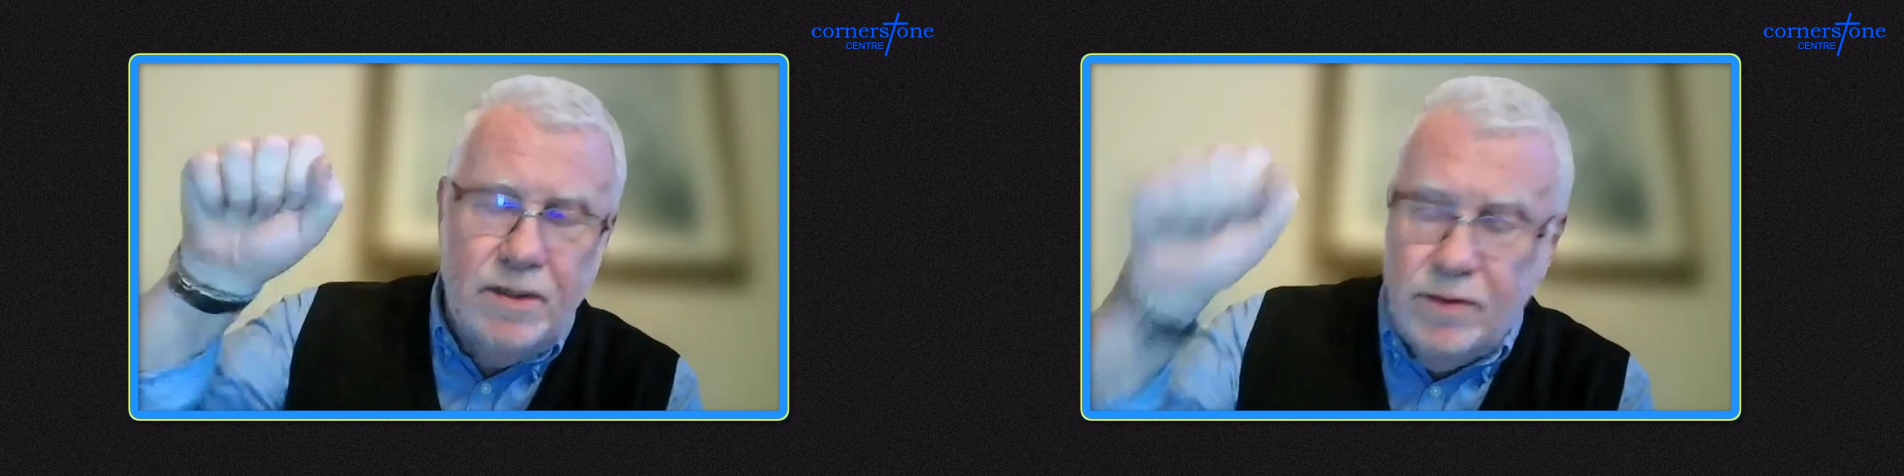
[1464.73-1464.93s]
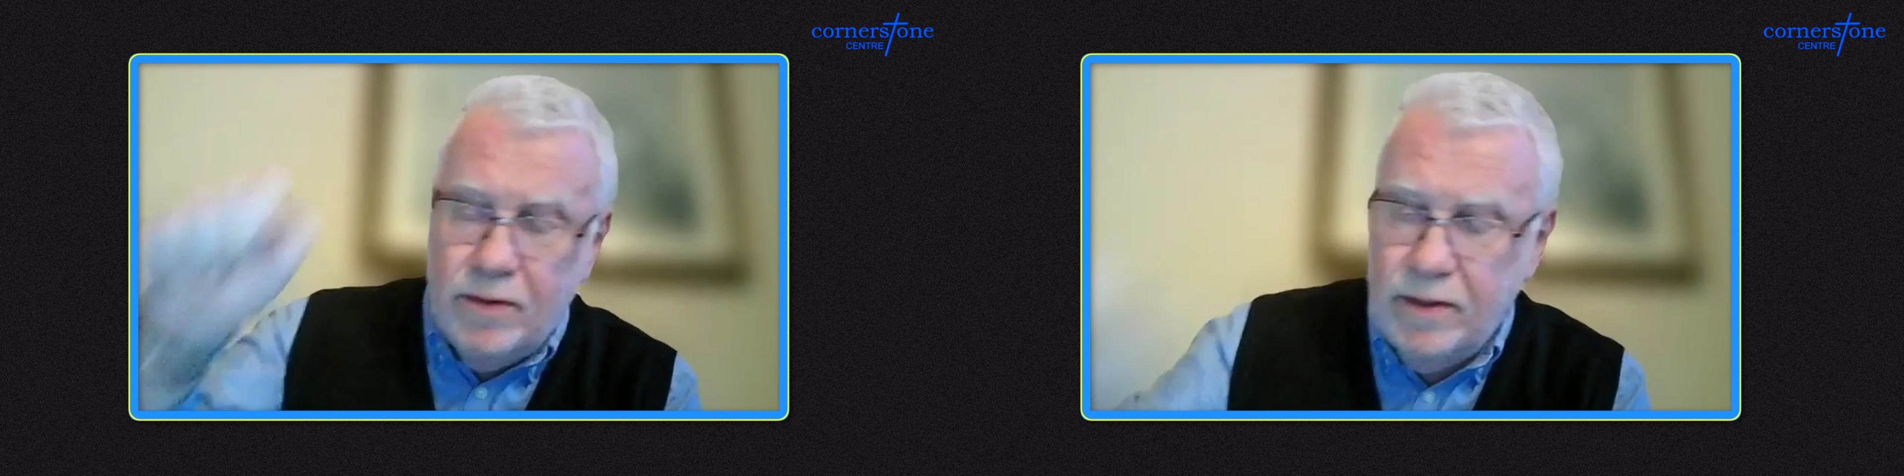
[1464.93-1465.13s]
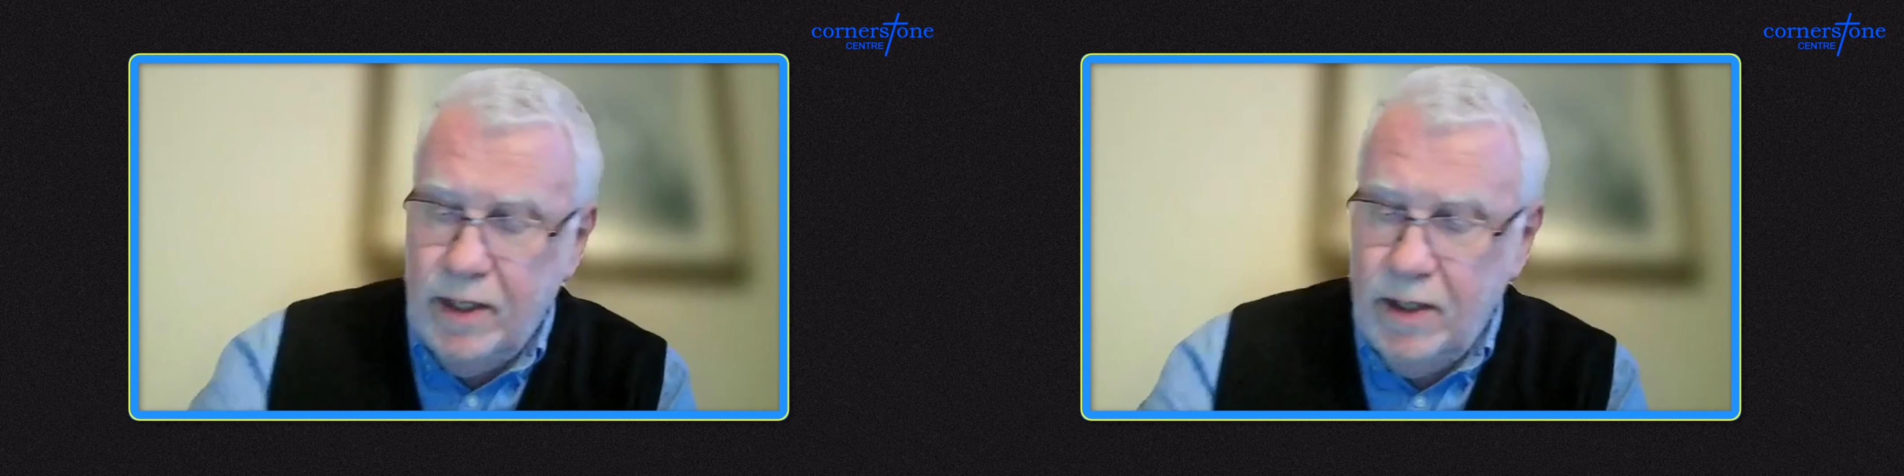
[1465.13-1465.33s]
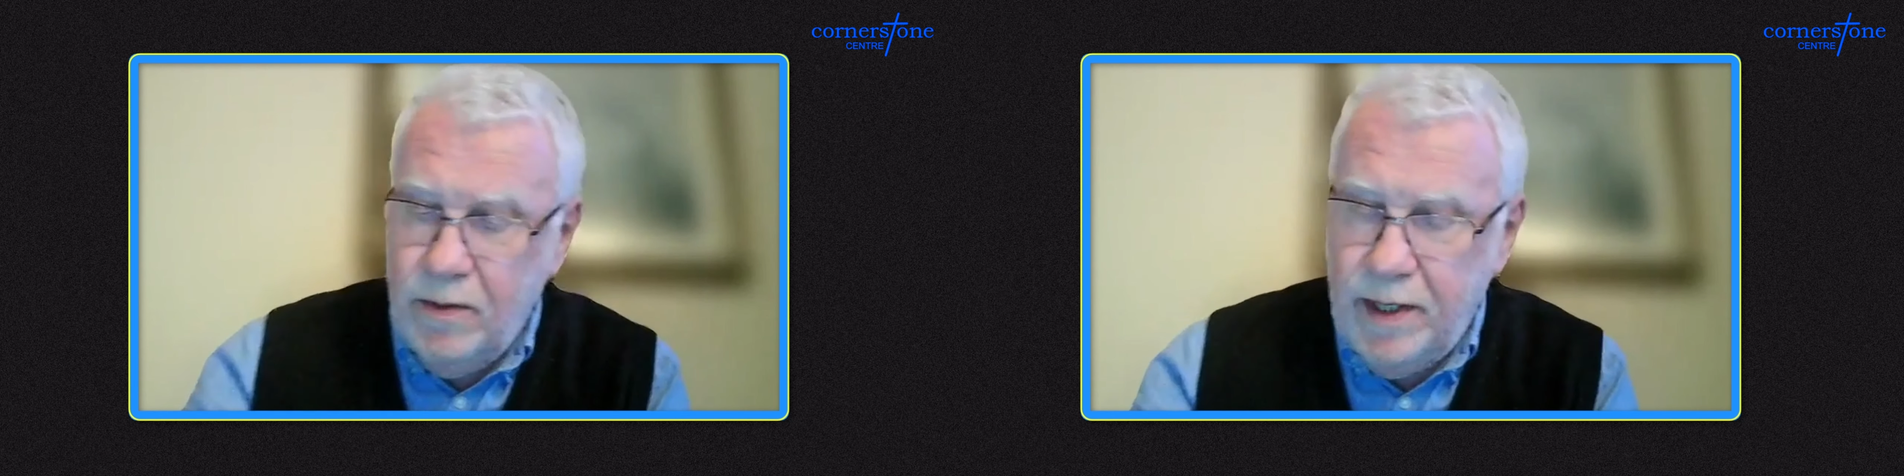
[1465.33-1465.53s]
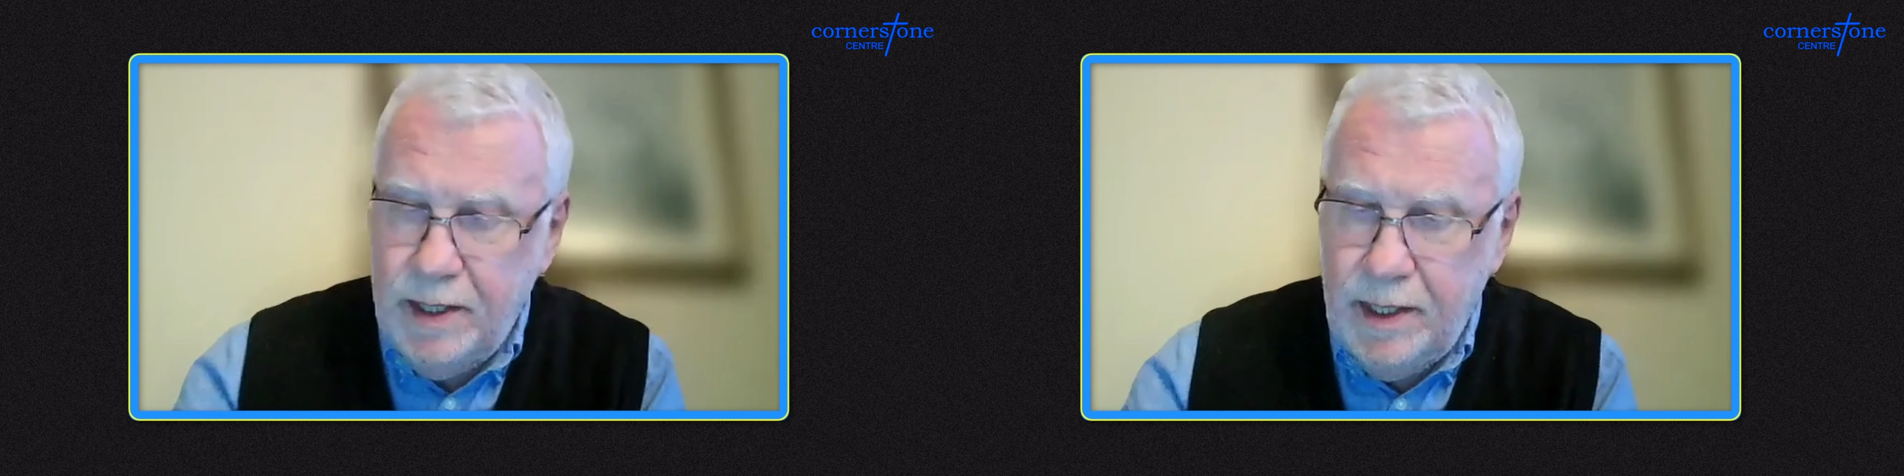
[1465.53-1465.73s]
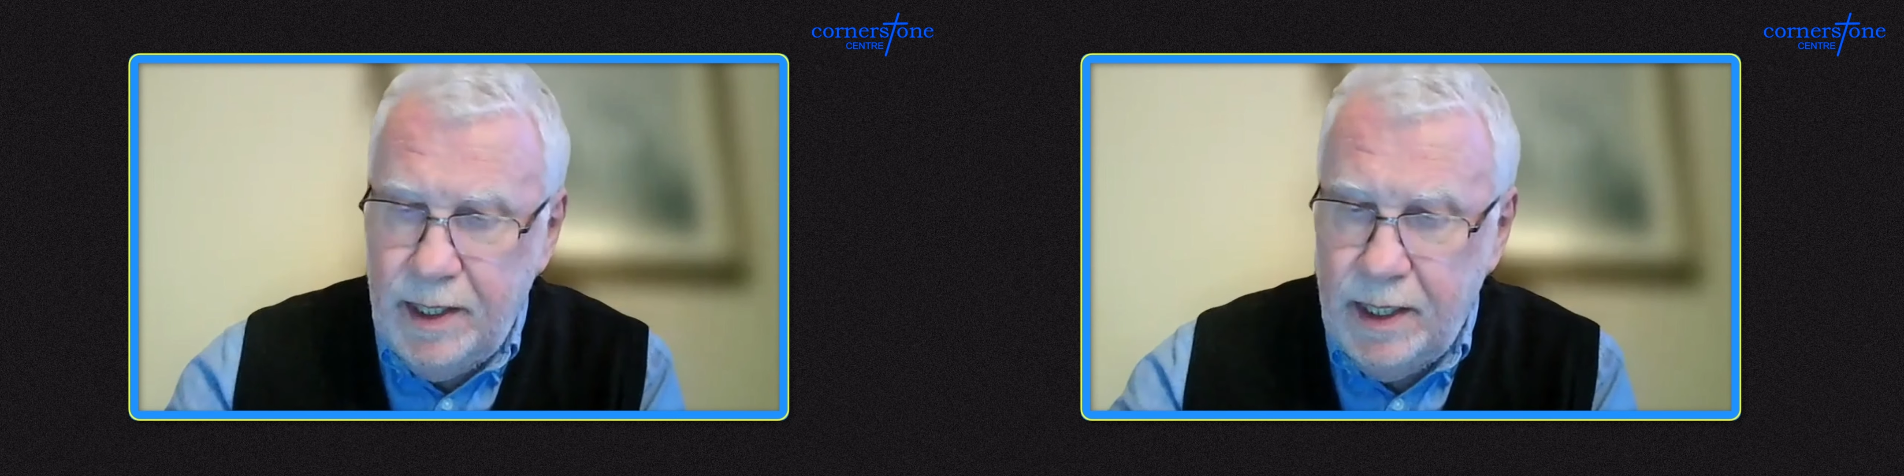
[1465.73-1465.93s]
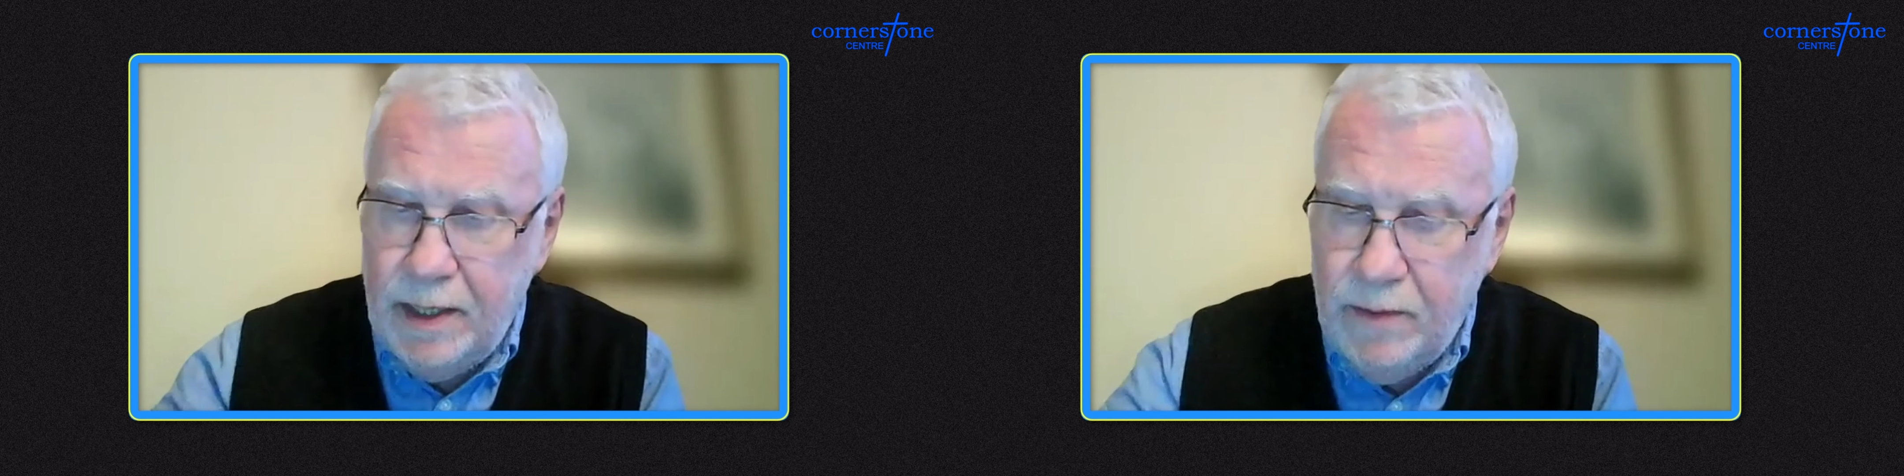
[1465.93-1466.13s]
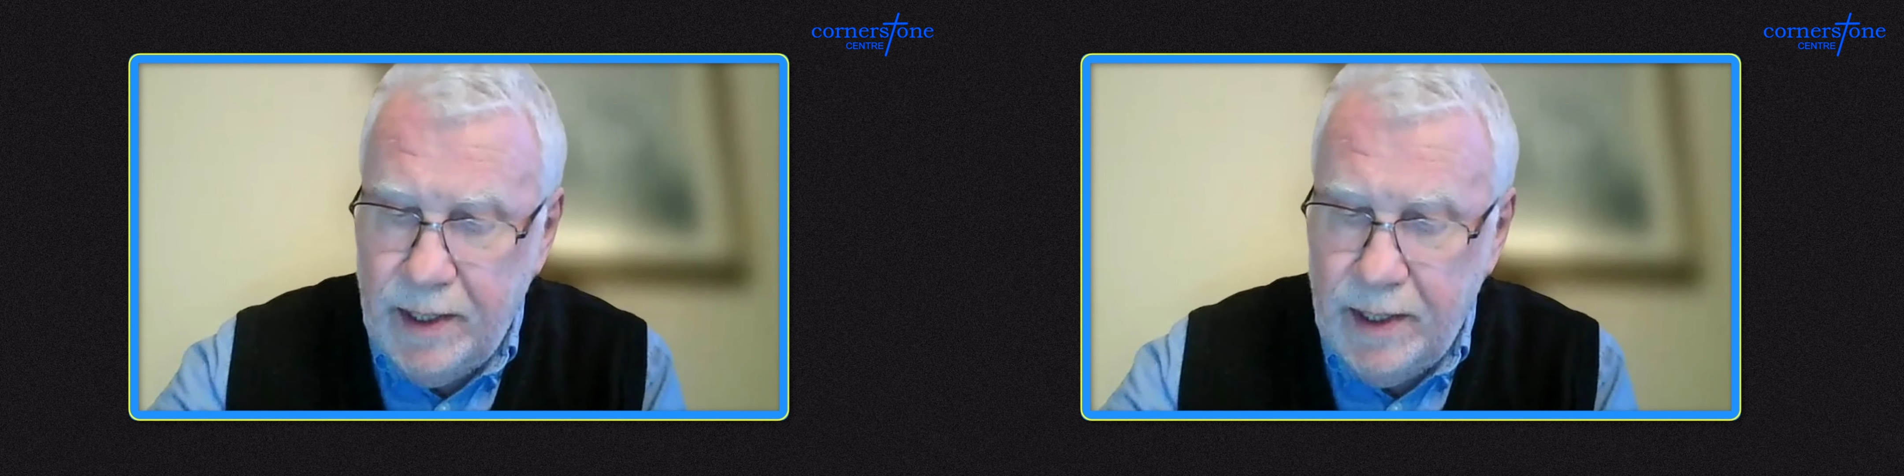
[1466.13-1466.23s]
door. When he